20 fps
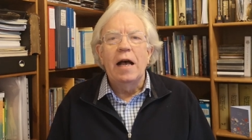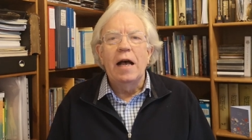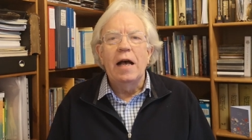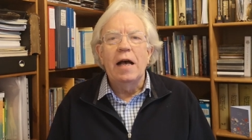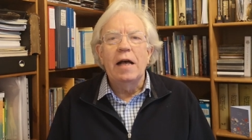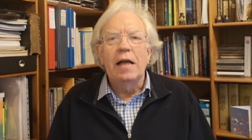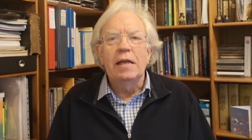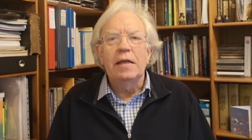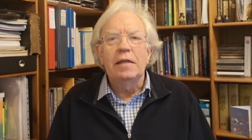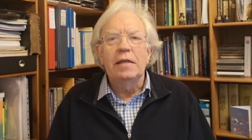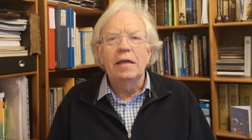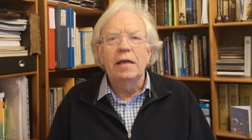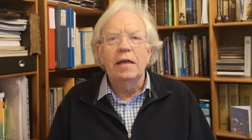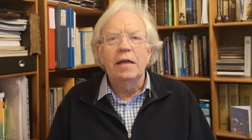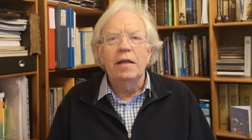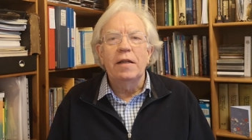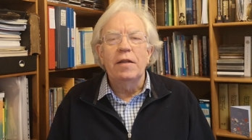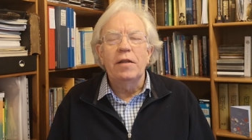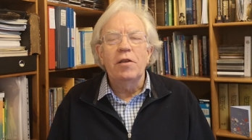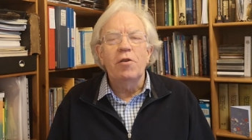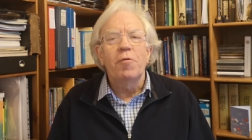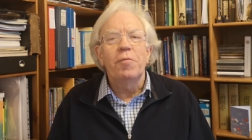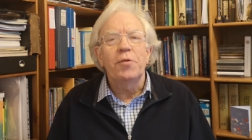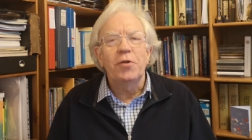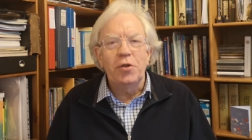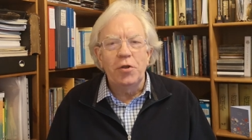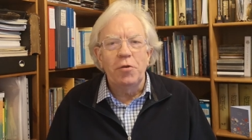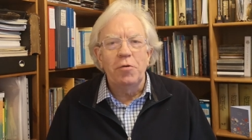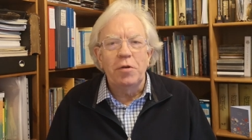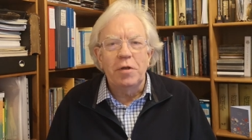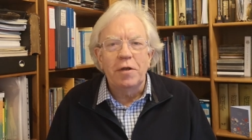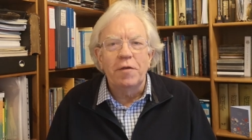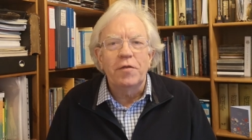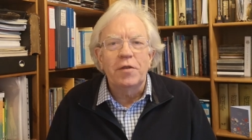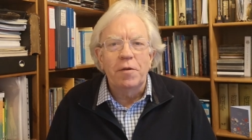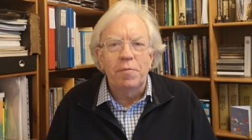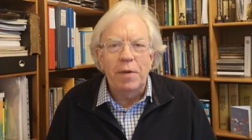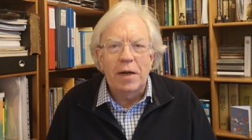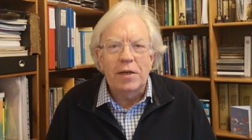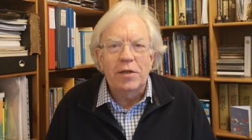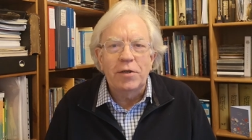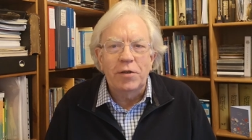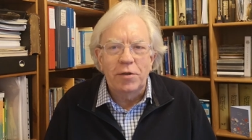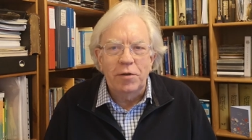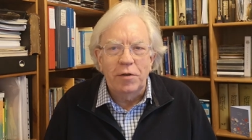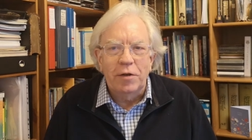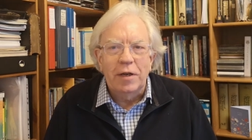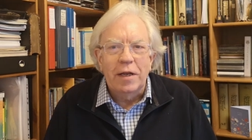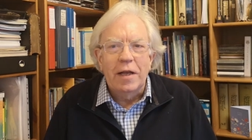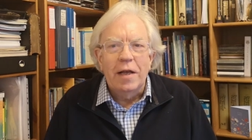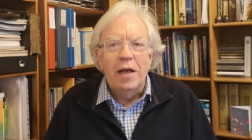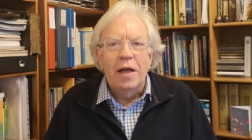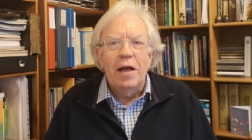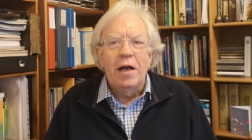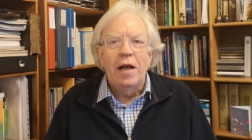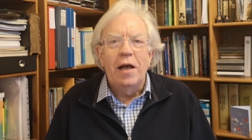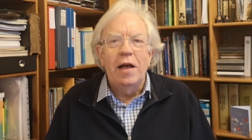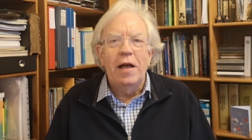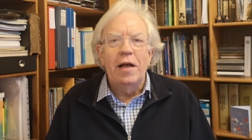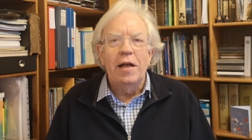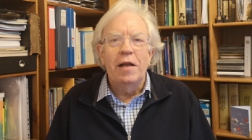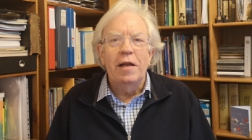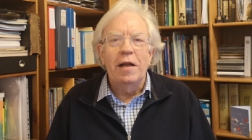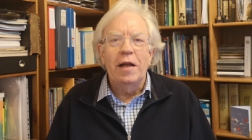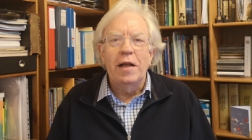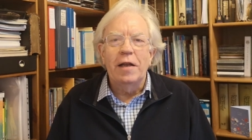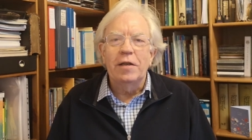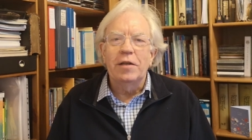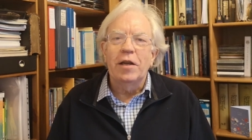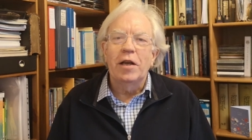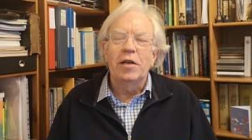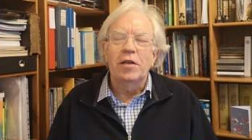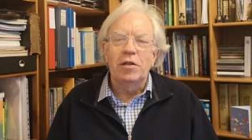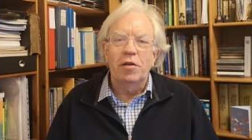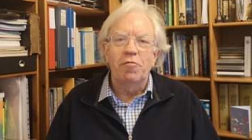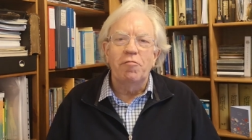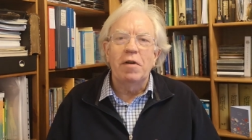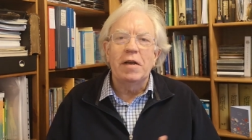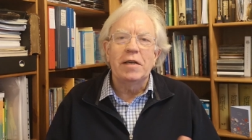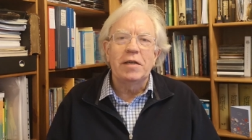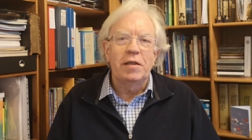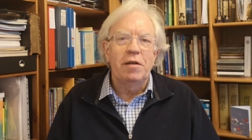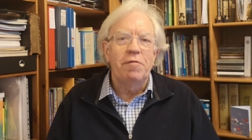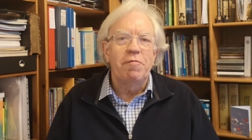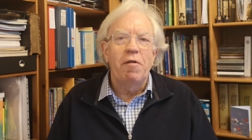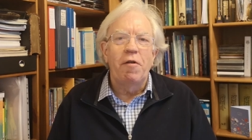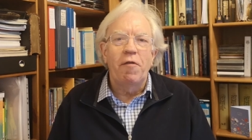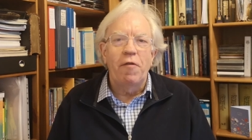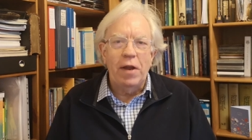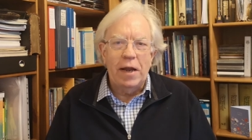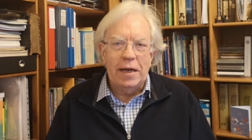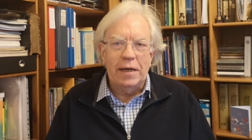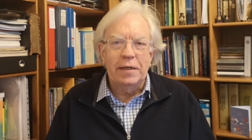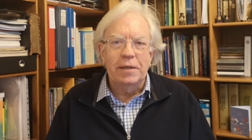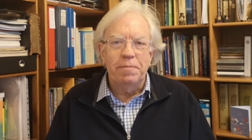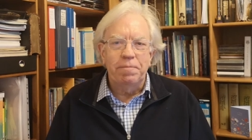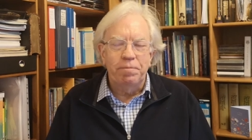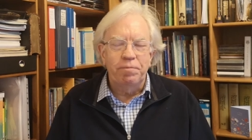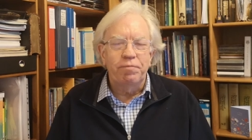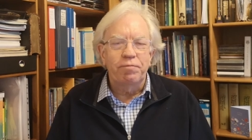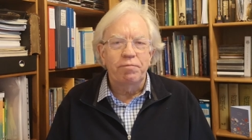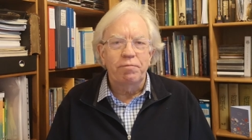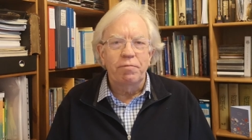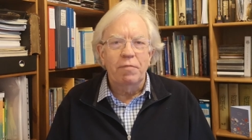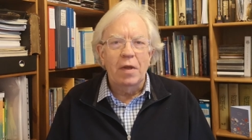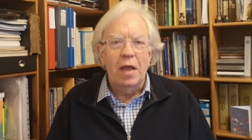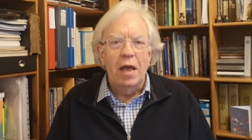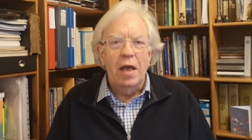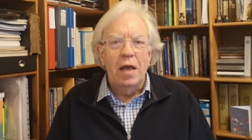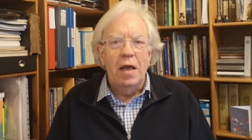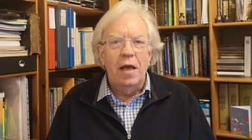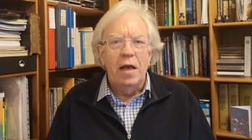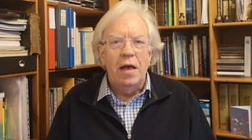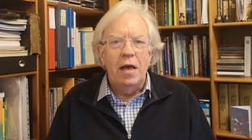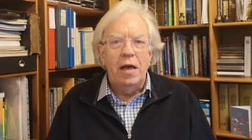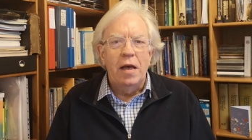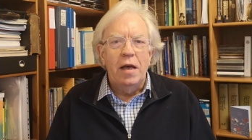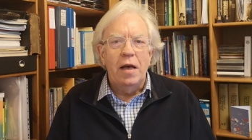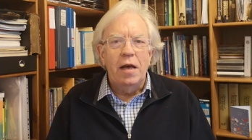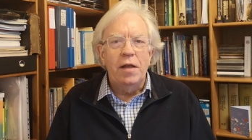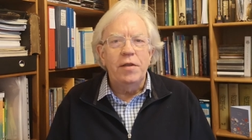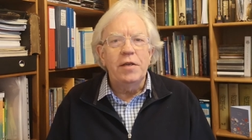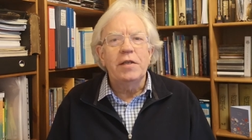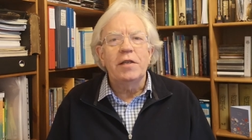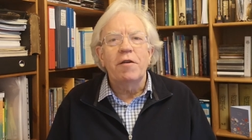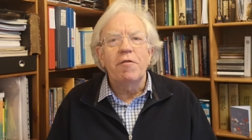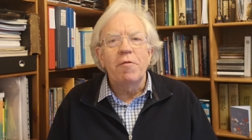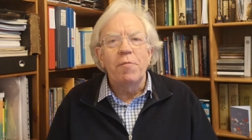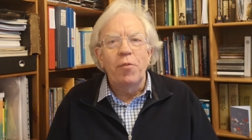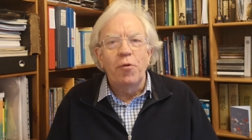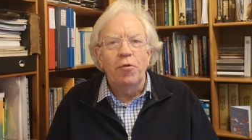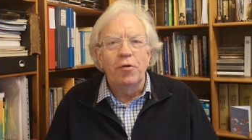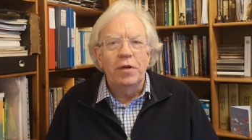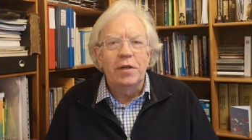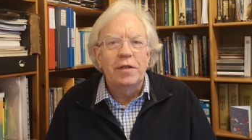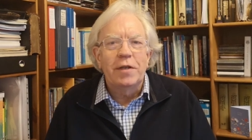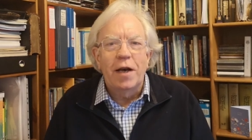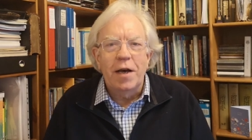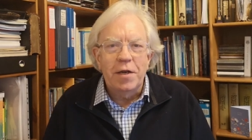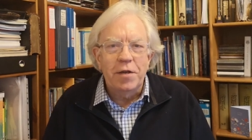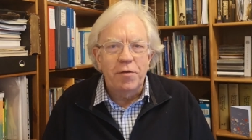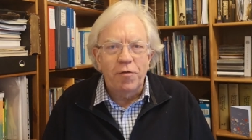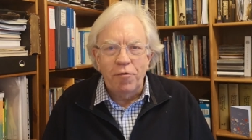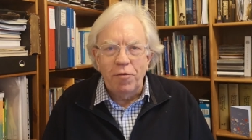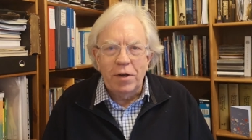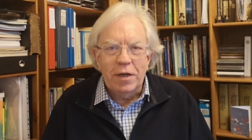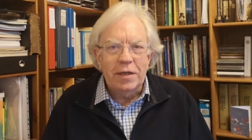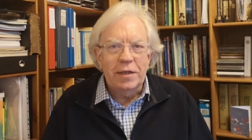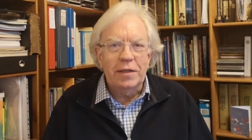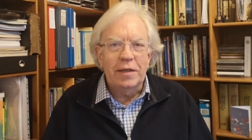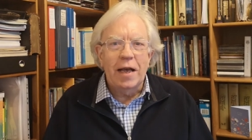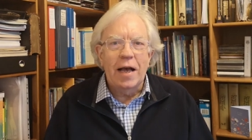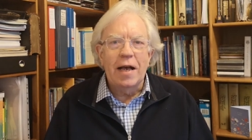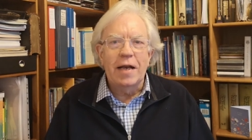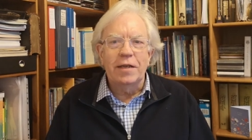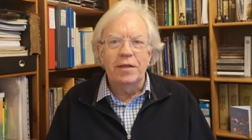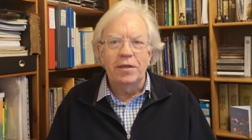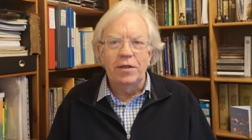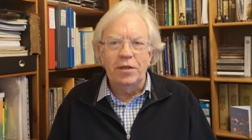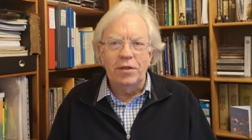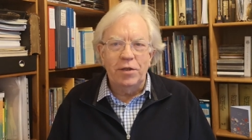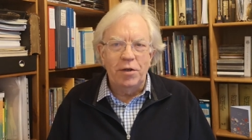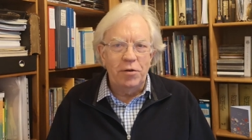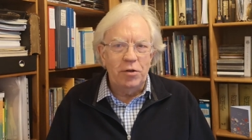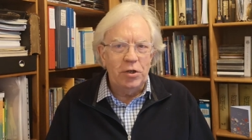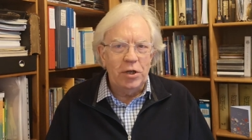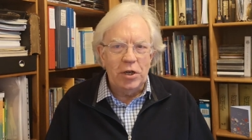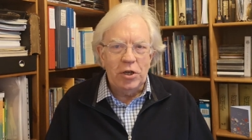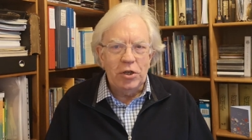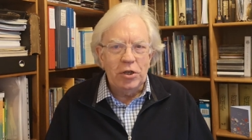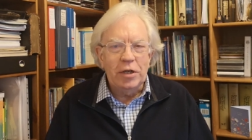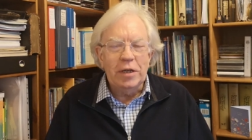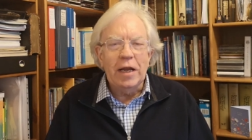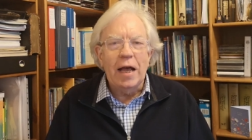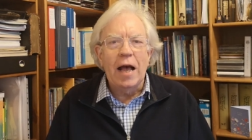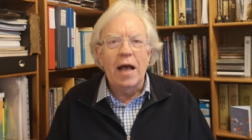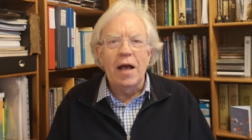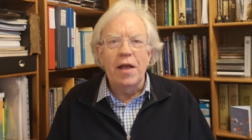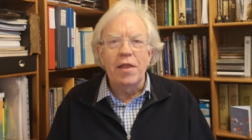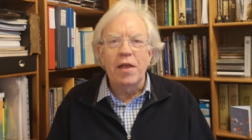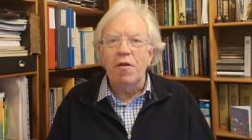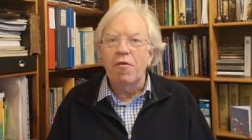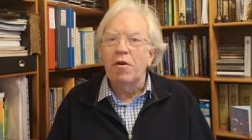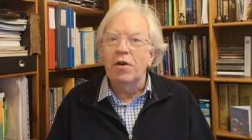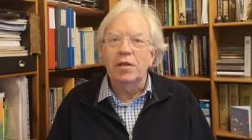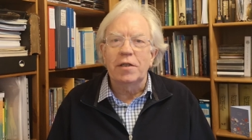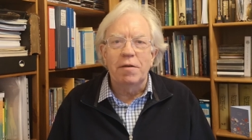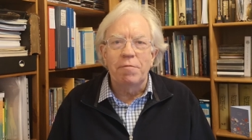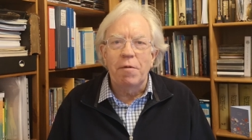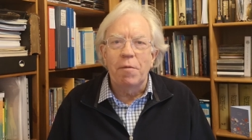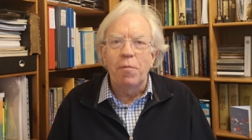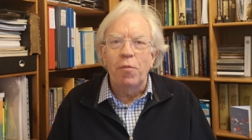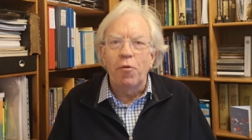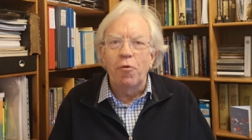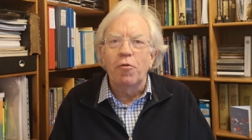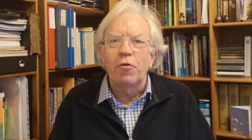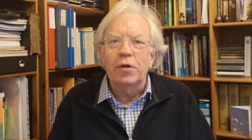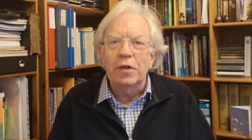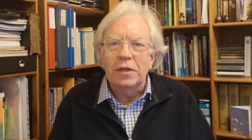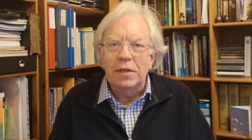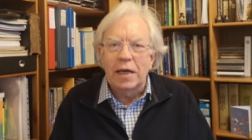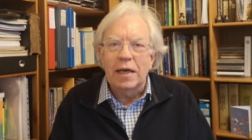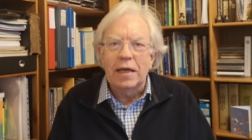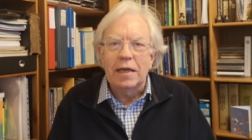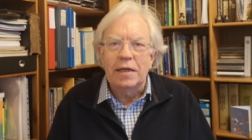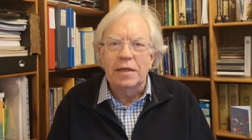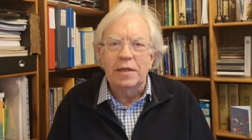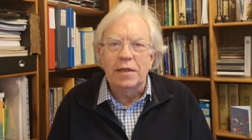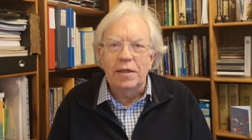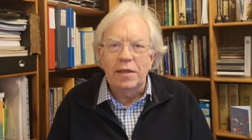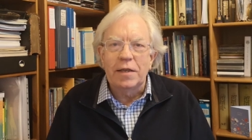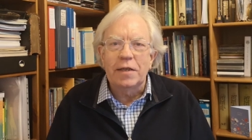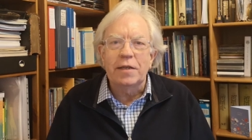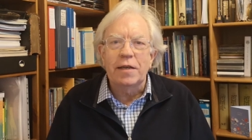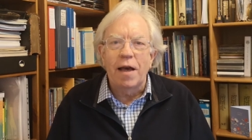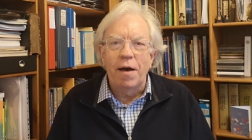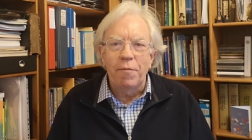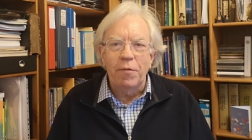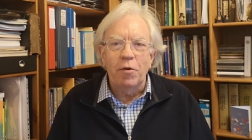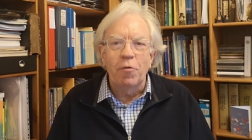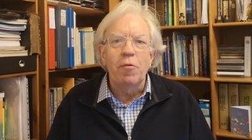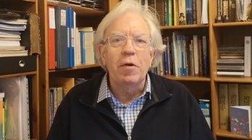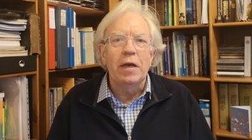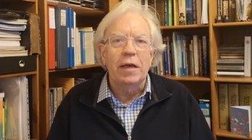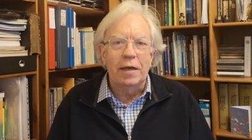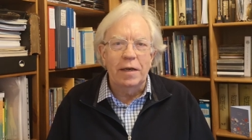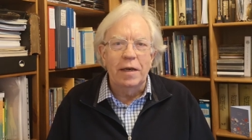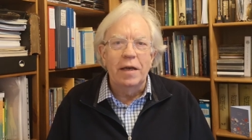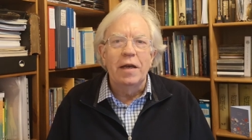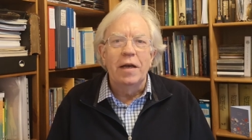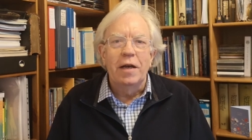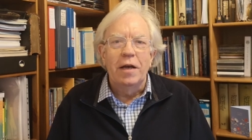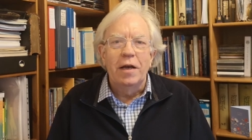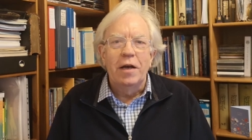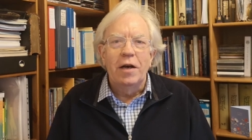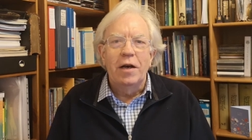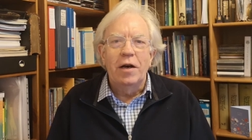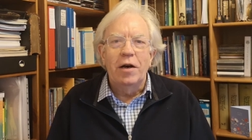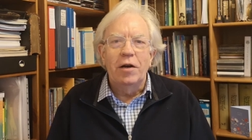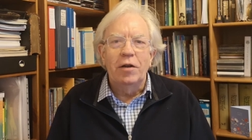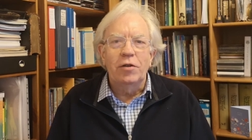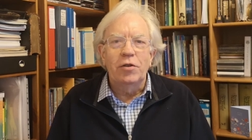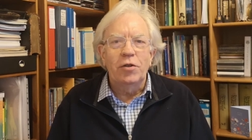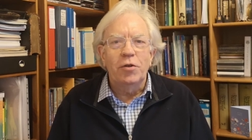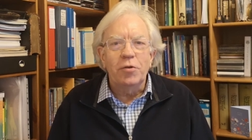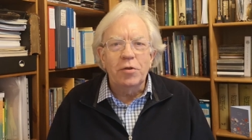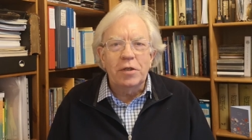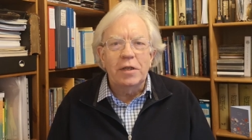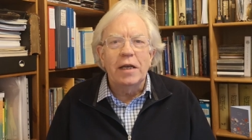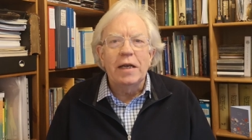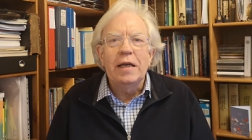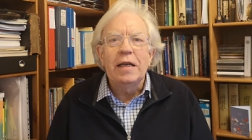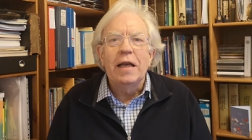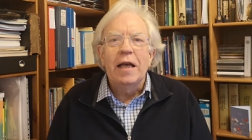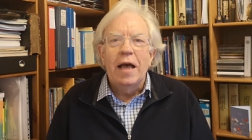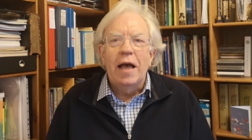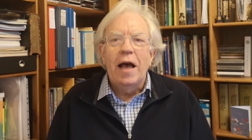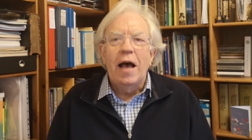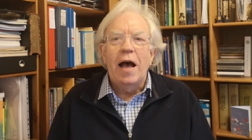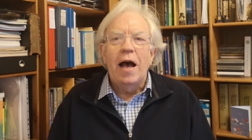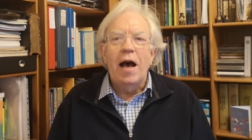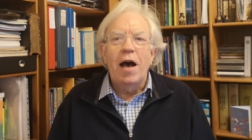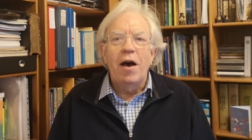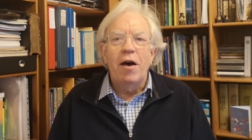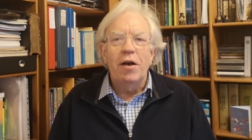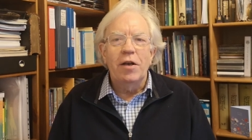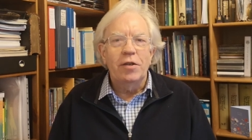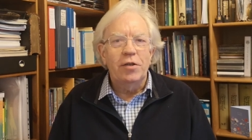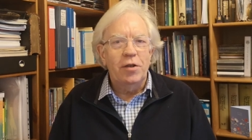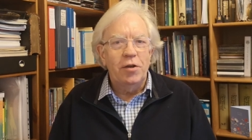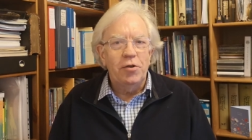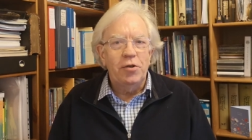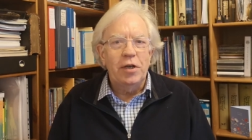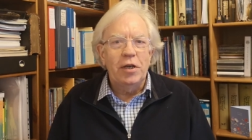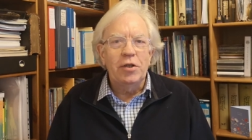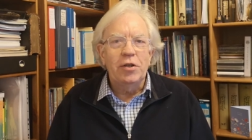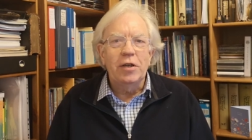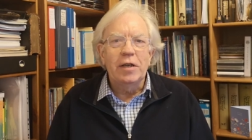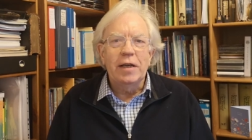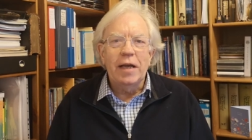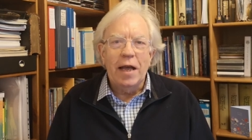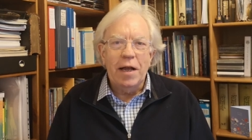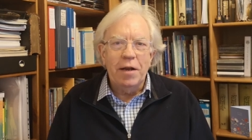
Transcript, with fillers: and uh, the opportunity of sabbatical uh, and, and to rest and reflect. Uh, these are important times for us as an association, and there are some important days in this coming week. On Tuesday, our association